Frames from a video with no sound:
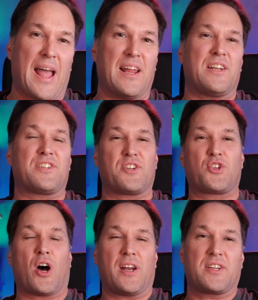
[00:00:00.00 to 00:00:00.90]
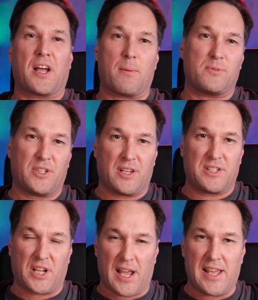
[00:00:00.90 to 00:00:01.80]
And as the Titan comes
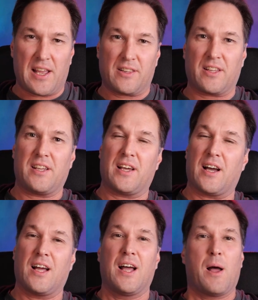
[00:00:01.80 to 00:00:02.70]
in, taking the